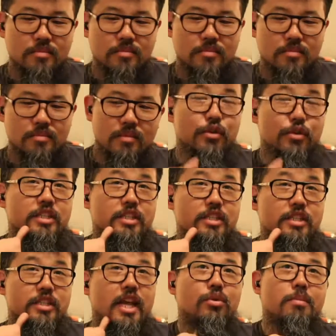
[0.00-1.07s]
for Chris
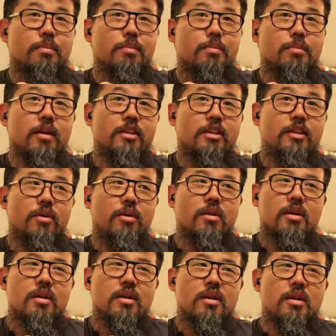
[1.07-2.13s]
Hemsworth.
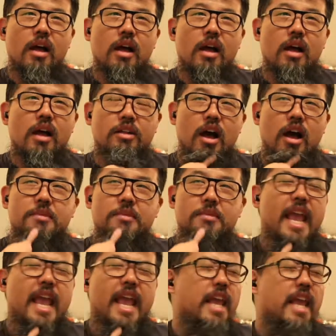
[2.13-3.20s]

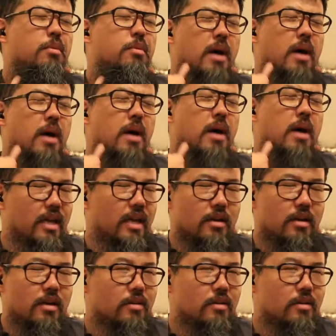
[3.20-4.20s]
Unobtainable body standard.